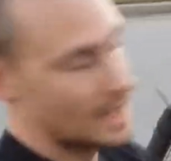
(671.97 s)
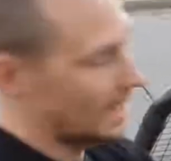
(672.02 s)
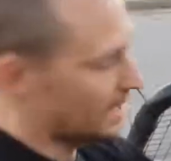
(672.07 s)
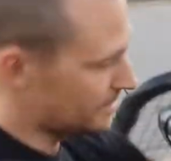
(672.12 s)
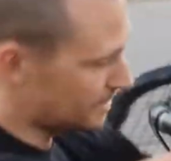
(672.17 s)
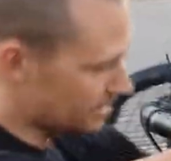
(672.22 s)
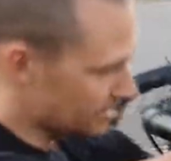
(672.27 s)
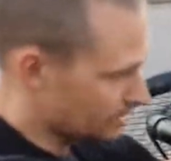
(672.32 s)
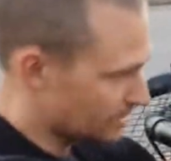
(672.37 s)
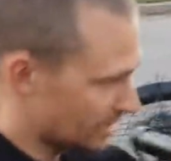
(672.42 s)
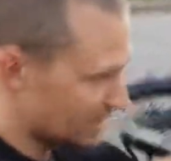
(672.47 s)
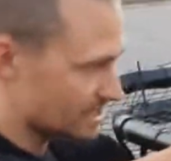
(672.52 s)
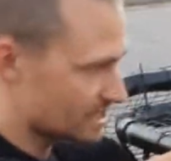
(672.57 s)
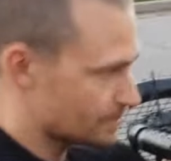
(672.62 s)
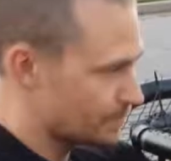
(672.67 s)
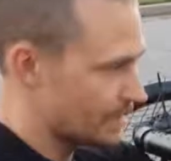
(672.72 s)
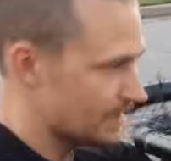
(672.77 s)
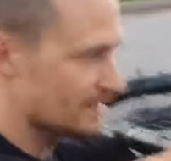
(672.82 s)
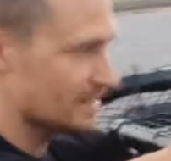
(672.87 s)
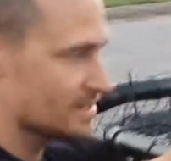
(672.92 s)
And then you can
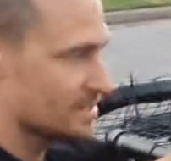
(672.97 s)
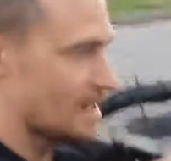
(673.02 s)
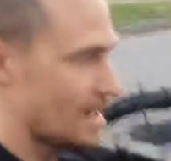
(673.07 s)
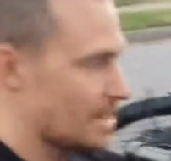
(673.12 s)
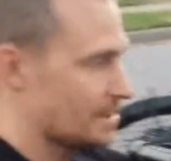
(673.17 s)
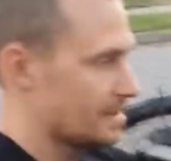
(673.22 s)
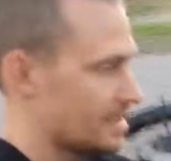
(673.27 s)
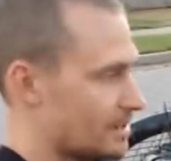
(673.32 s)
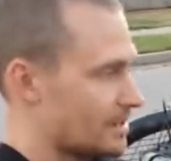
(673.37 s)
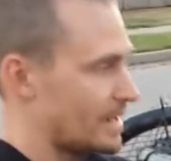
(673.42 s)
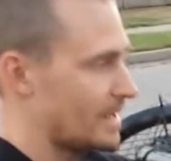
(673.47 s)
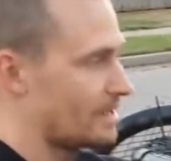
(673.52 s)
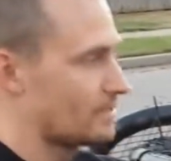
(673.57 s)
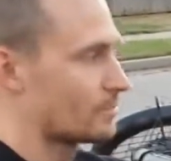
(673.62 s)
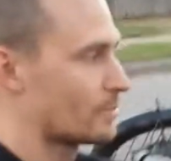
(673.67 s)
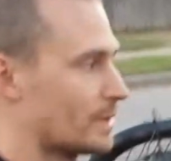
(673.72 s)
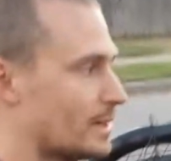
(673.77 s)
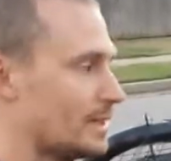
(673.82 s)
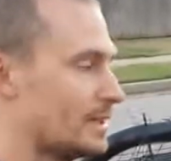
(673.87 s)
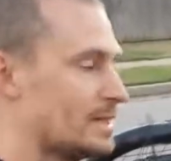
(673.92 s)
spin these on there, and
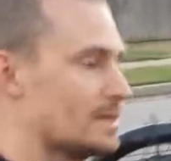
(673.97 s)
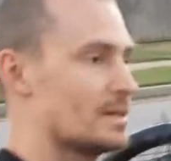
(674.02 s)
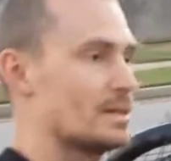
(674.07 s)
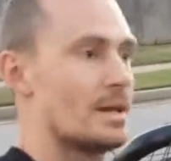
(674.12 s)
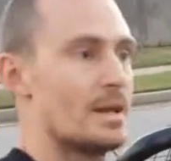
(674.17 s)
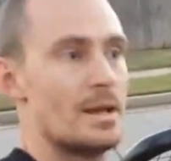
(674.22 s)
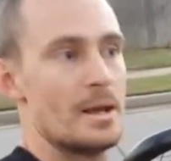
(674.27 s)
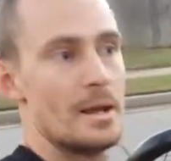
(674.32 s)
really,